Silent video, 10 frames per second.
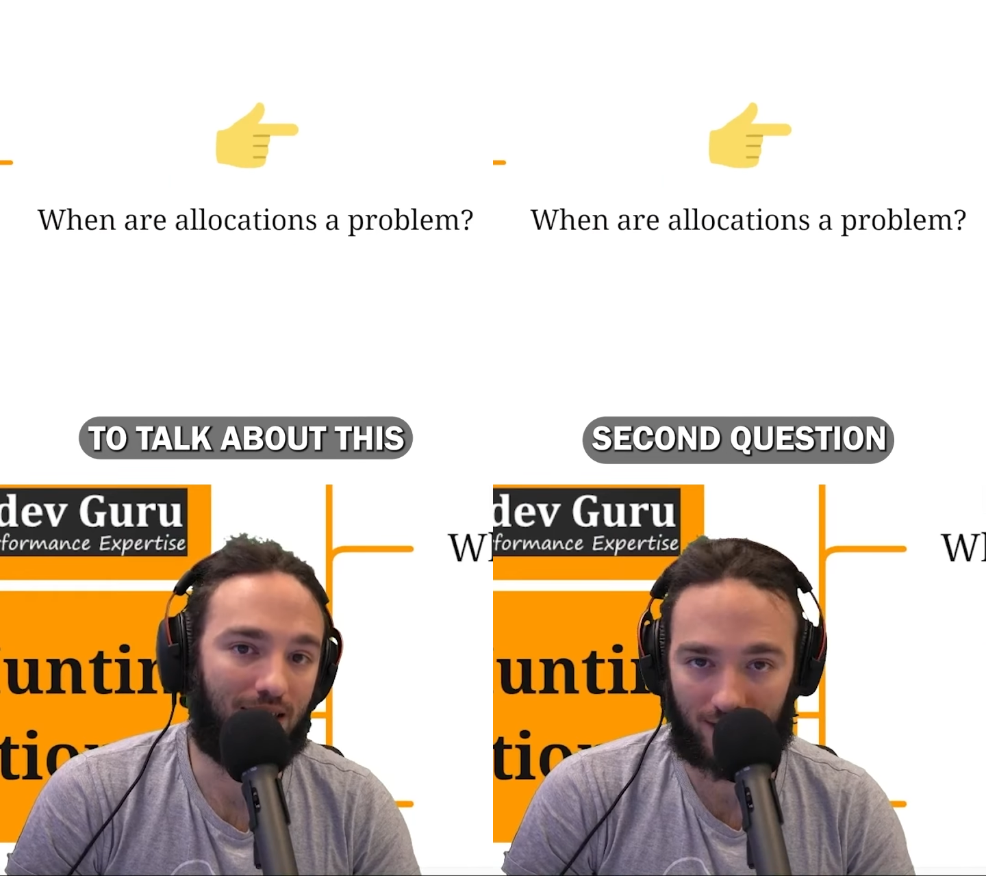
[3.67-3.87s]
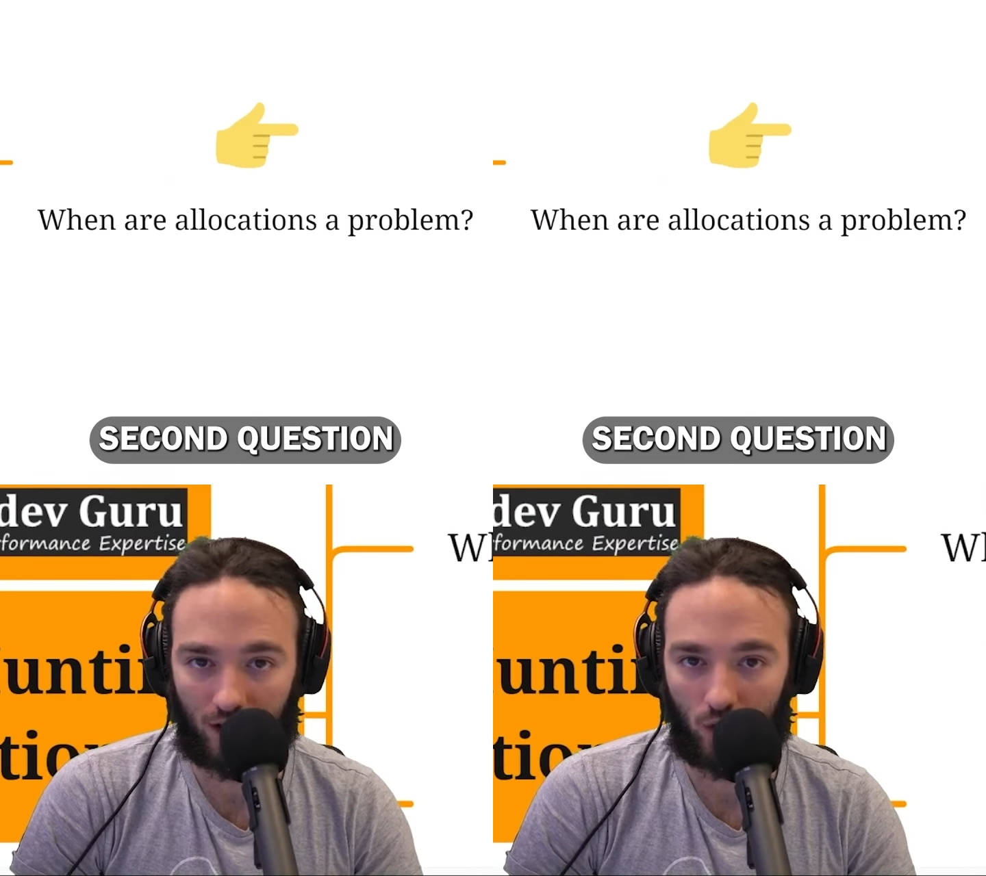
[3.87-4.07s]

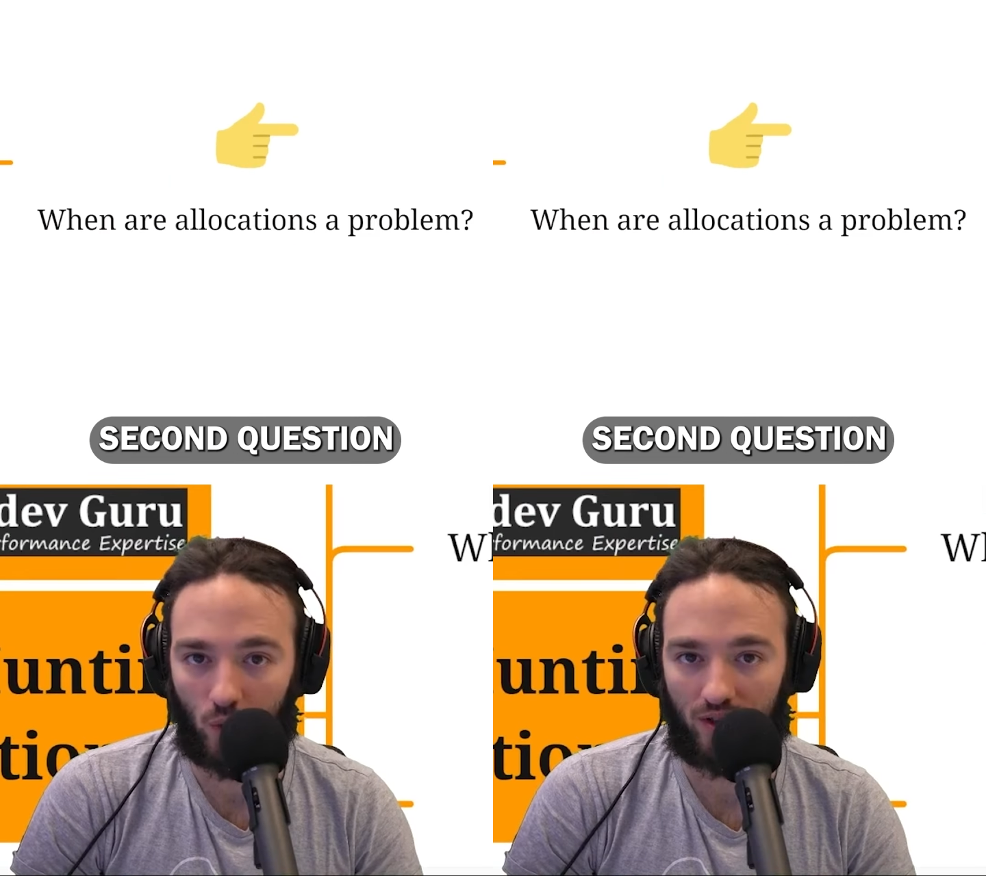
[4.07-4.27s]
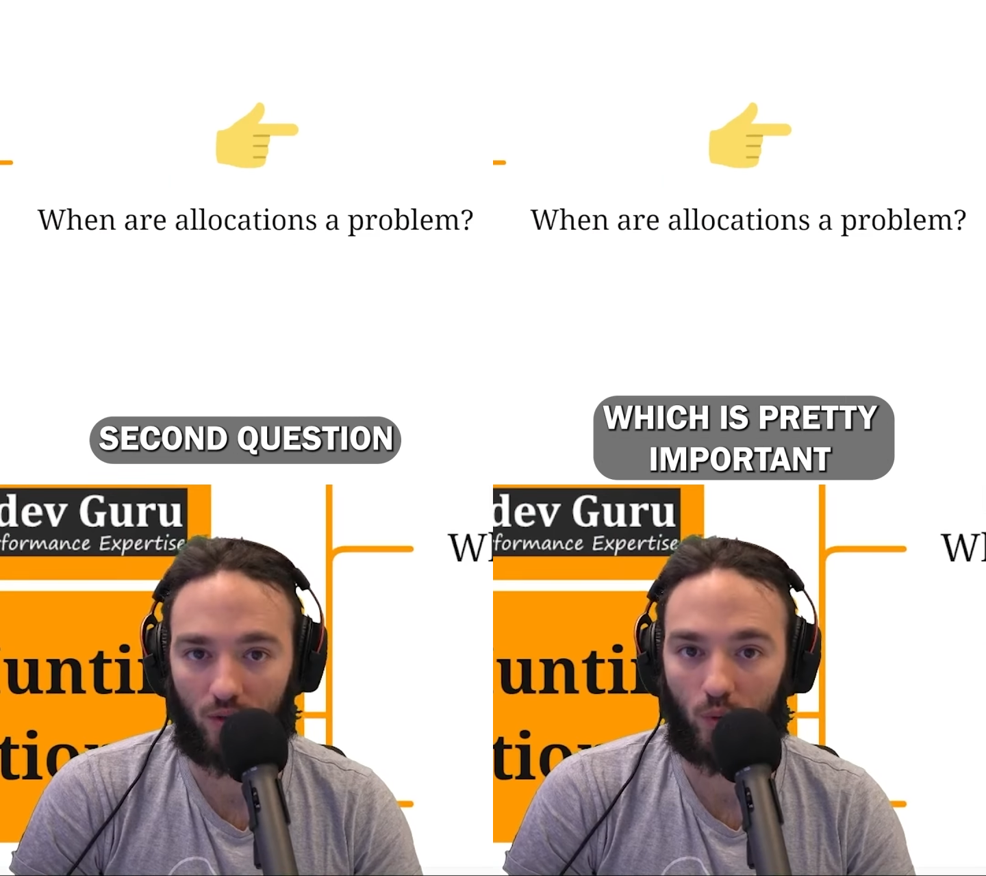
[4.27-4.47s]
second
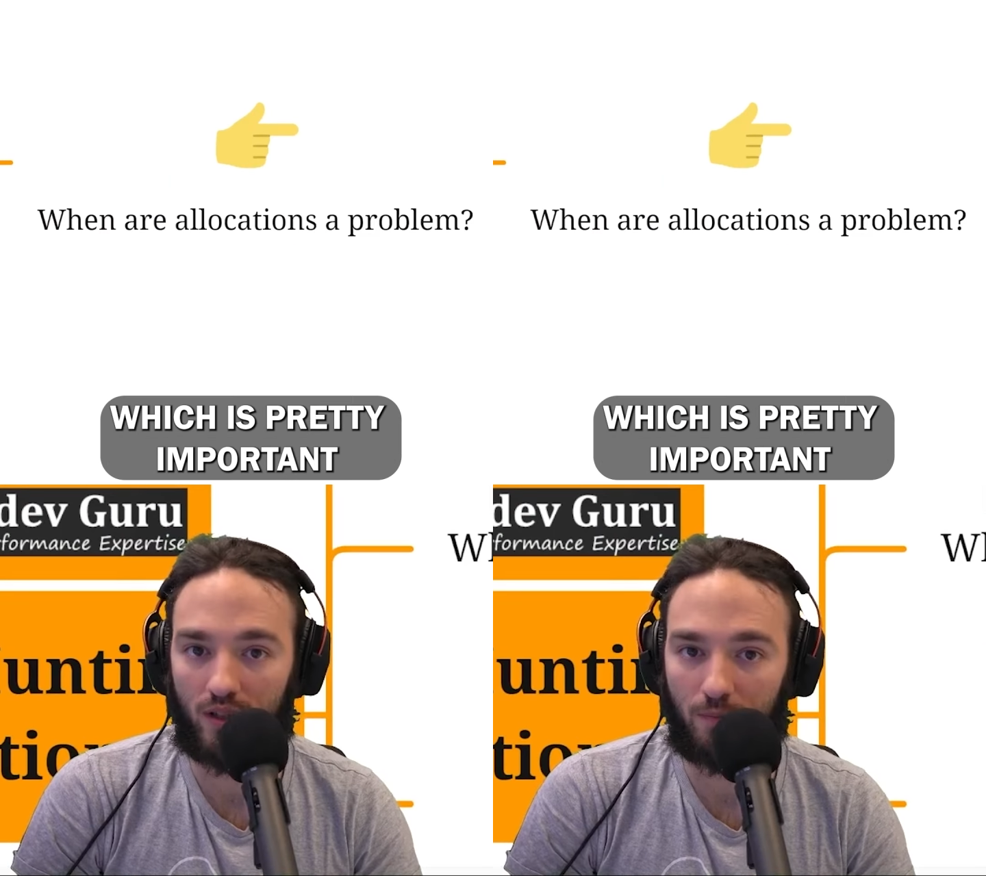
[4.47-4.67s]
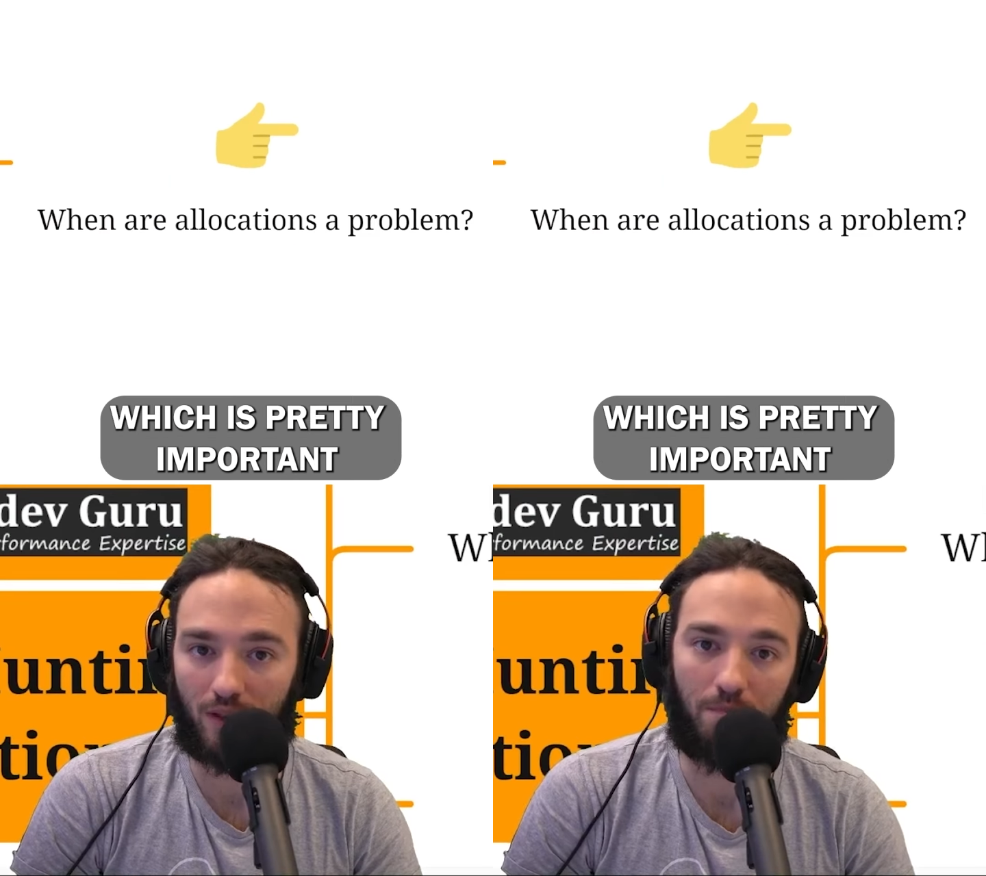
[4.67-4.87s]
question, which
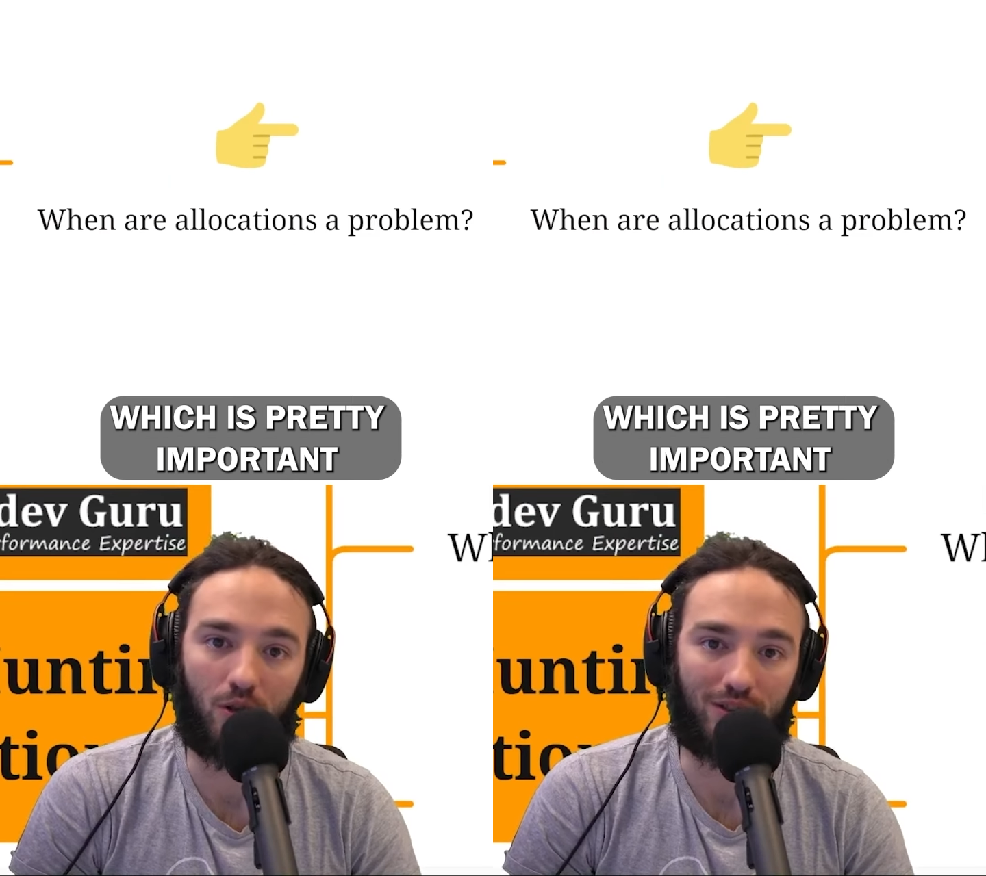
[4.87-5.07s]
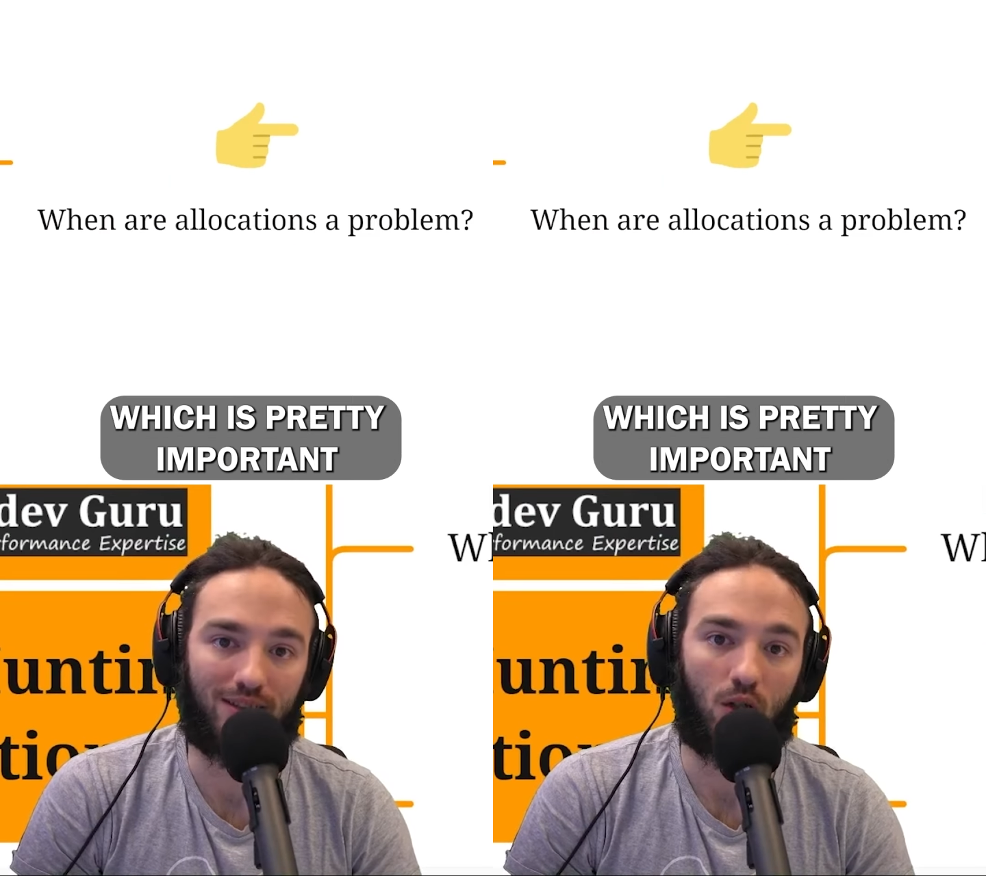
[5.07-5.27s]
is pretty important.